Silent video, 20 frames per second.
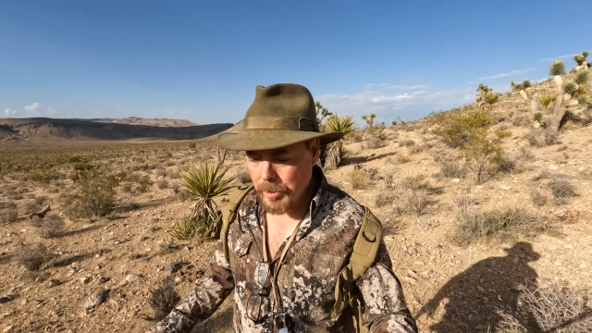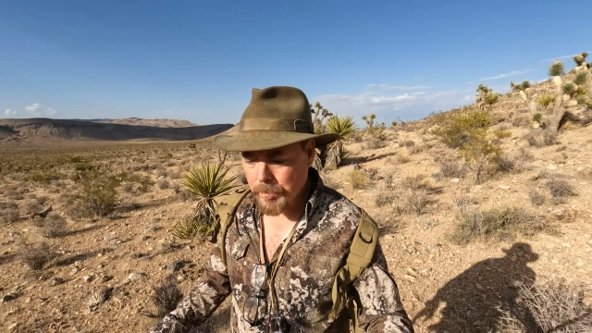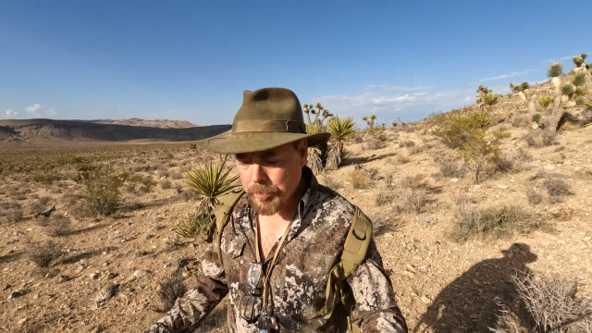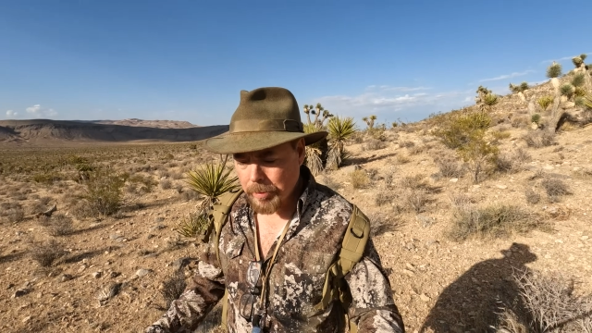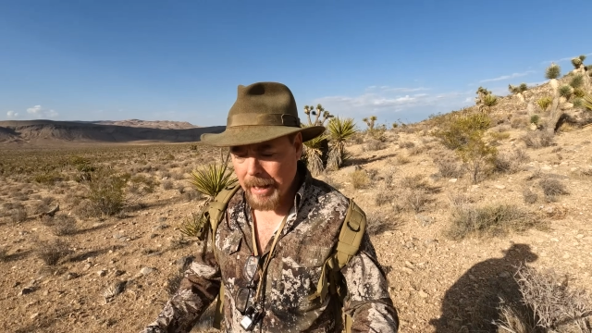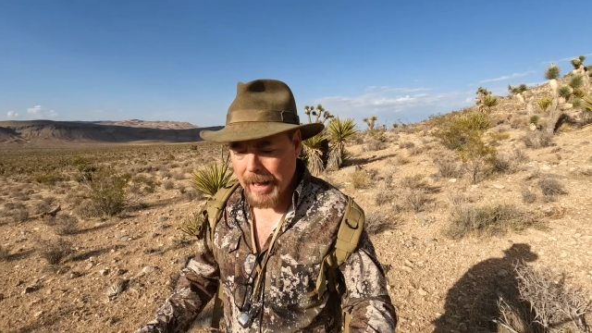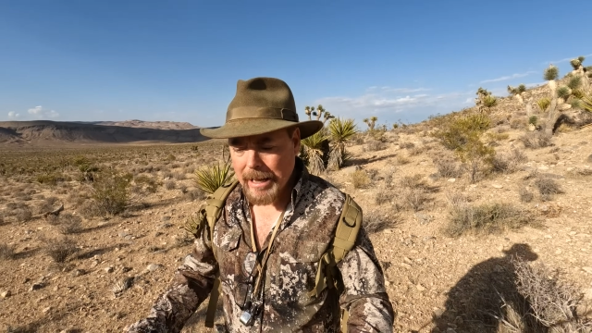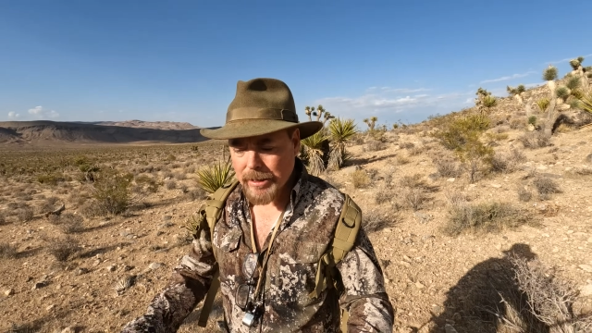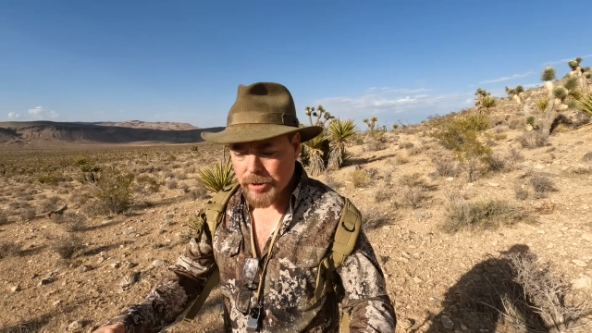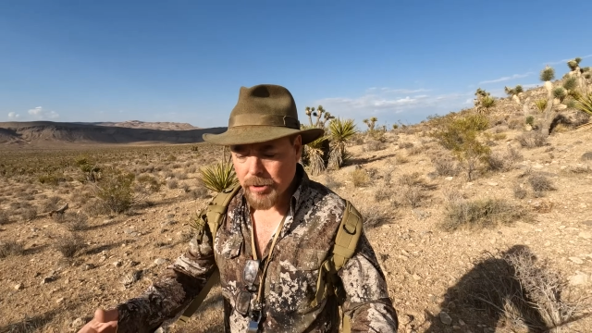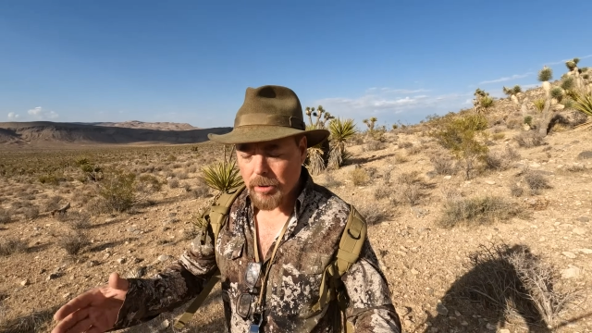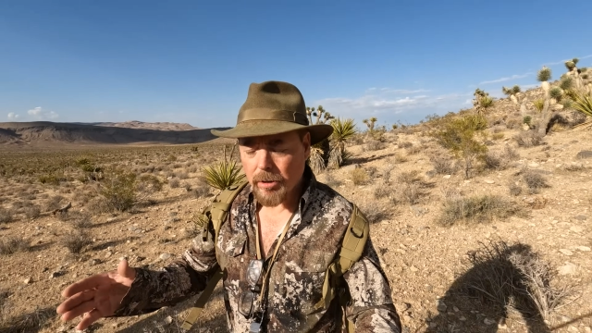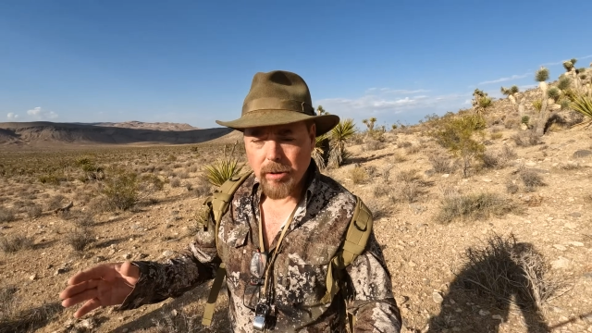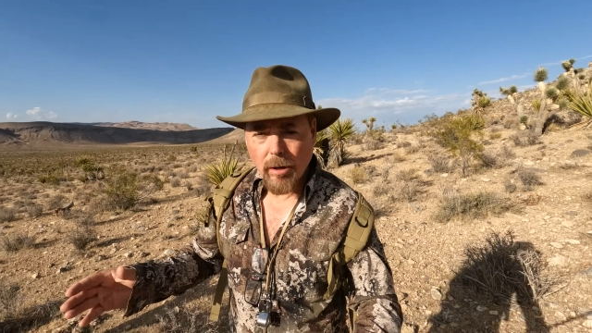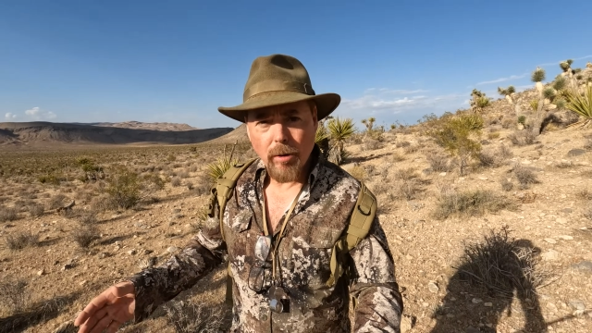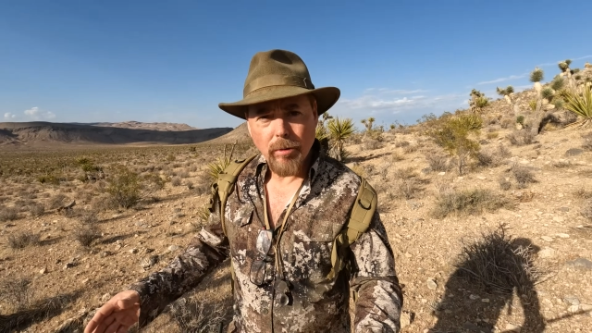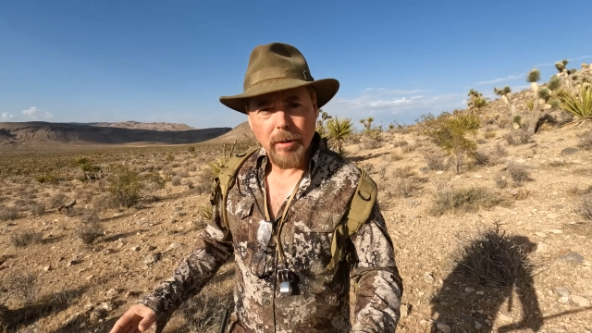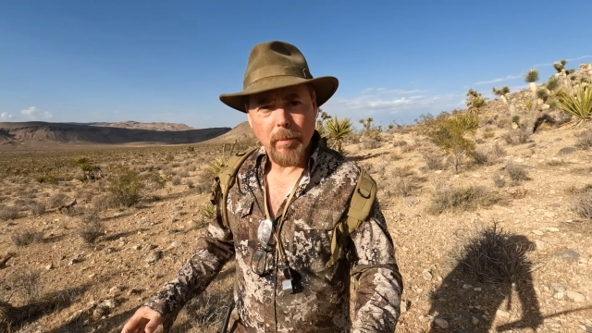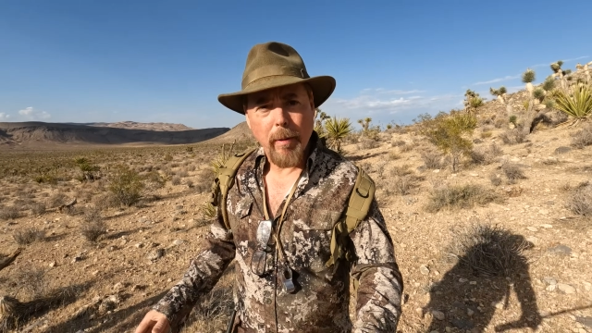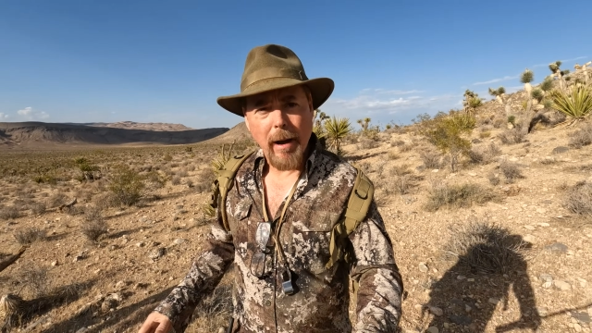good placer or
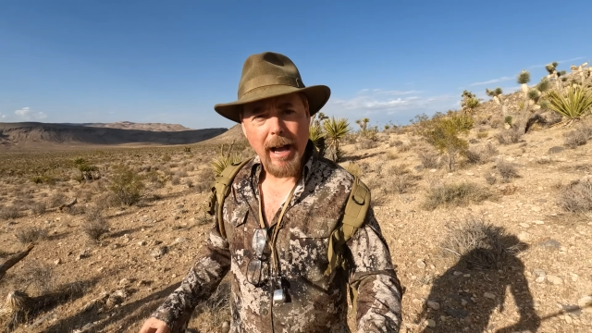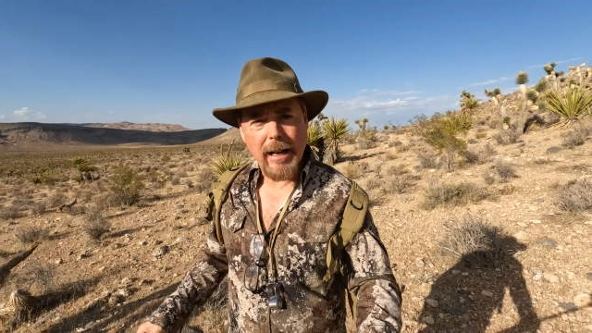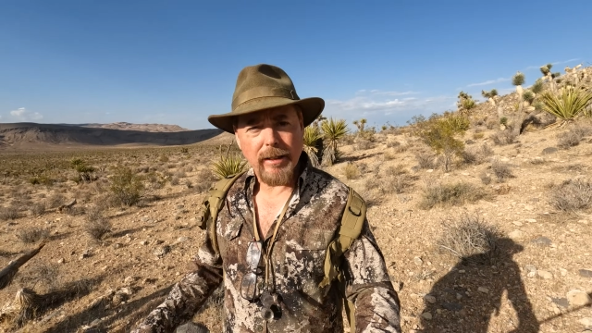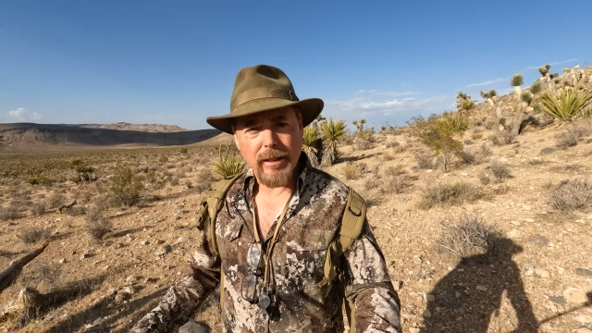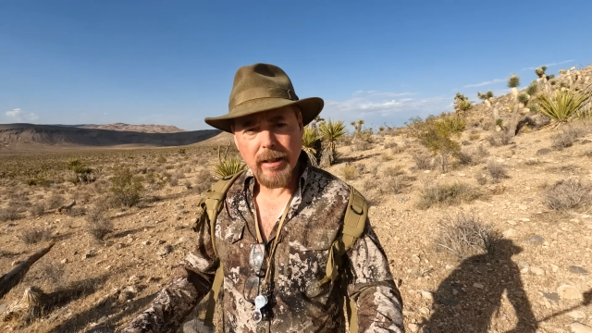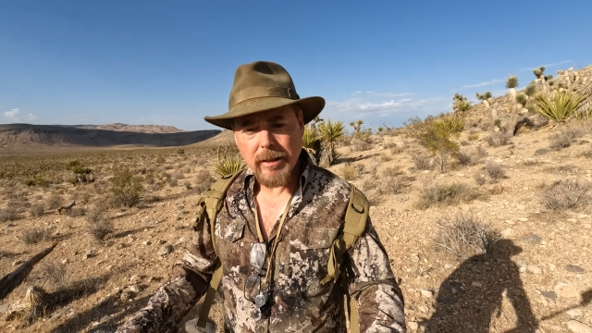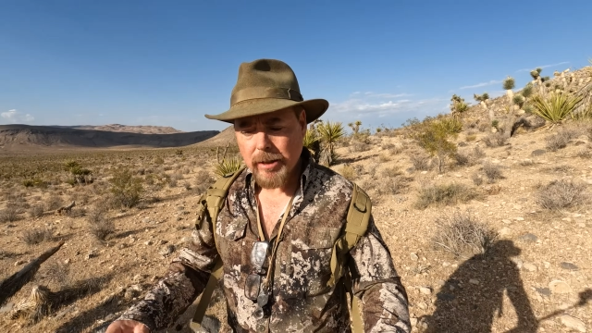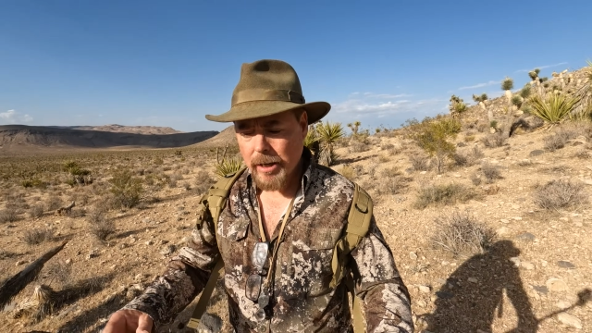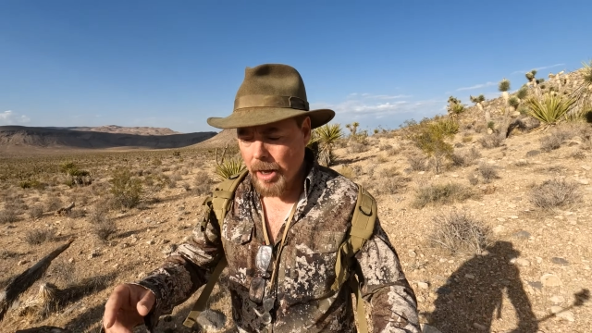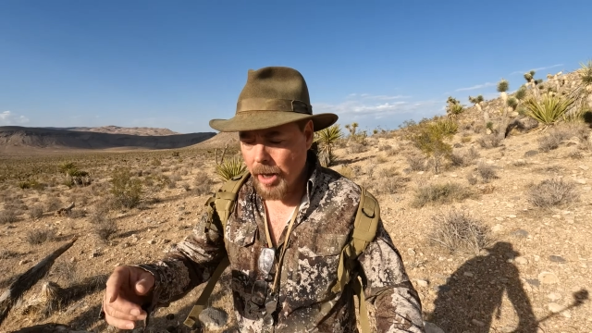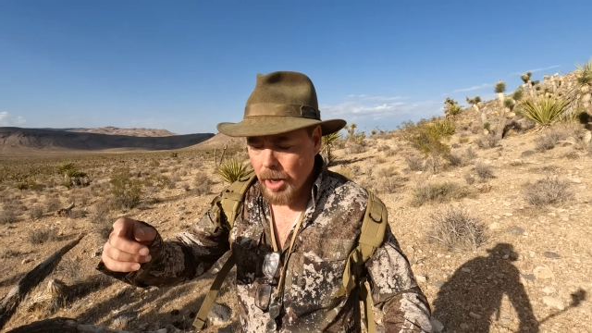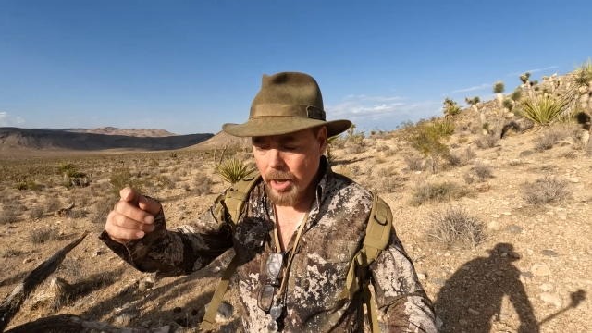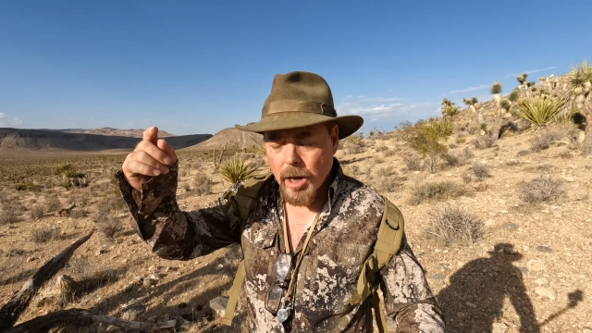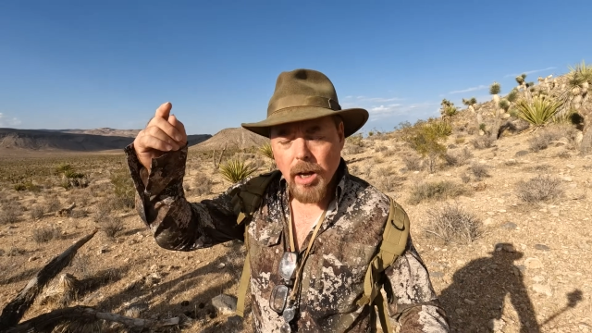low deposits,